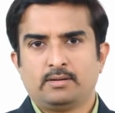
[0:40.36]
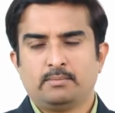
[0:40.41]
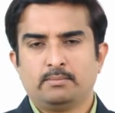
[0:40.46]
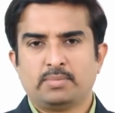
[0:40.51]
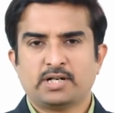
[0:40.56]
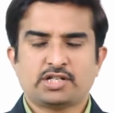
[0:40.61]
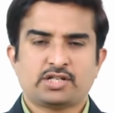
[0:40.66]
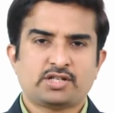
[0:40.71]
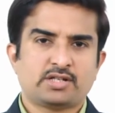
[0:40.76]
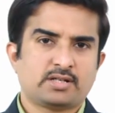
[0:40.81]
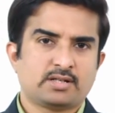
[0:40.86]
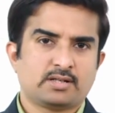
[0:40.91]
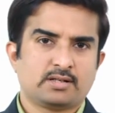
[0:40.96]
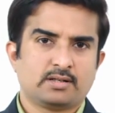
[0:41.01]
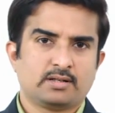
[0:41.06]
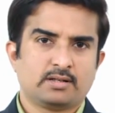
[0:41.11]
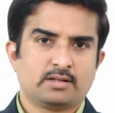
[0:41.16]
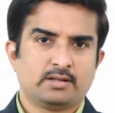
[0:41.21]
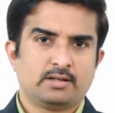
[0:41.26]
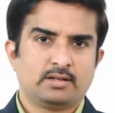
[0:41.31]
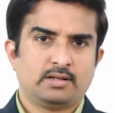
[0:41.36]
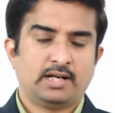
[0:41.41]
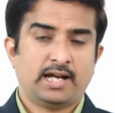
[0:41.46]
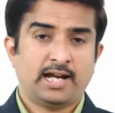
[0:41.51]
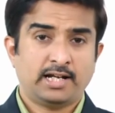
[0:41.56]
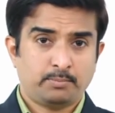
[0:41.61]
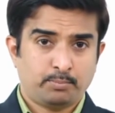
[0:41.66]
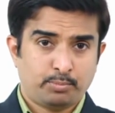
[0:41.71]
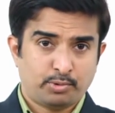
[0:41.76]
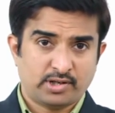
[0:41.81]
But
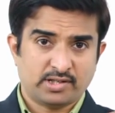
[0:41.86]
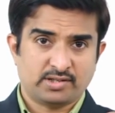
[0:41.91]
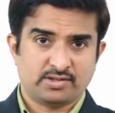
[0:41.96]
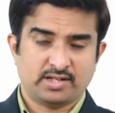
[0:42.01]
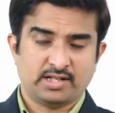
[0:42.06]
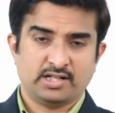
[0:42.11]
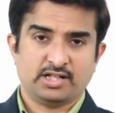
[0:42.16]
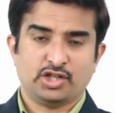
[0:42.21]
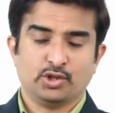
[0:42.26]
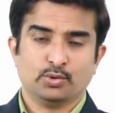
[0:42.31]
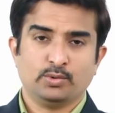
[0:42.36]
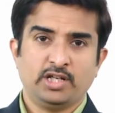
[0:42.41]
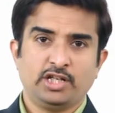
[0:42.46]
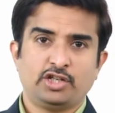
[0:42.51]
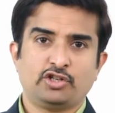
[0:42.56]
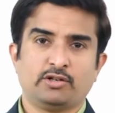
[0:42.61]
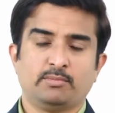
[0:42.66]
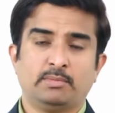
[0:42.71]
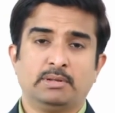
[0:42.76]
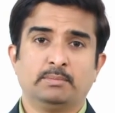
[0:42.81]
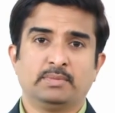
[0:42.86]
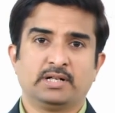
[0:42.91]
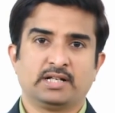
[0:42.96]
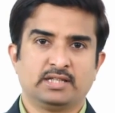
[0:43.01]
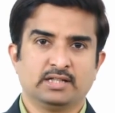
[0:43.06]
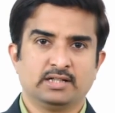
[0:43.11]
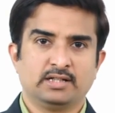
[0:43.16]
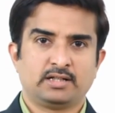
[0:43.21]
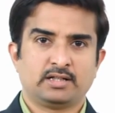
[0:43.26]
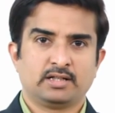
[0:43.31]
at present you need to remember
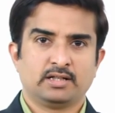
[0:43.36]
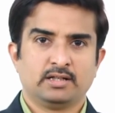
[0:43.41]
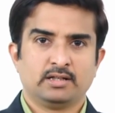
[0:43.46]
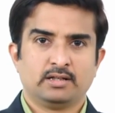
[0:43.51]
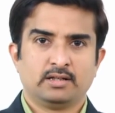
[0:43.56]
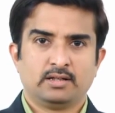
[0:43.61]
that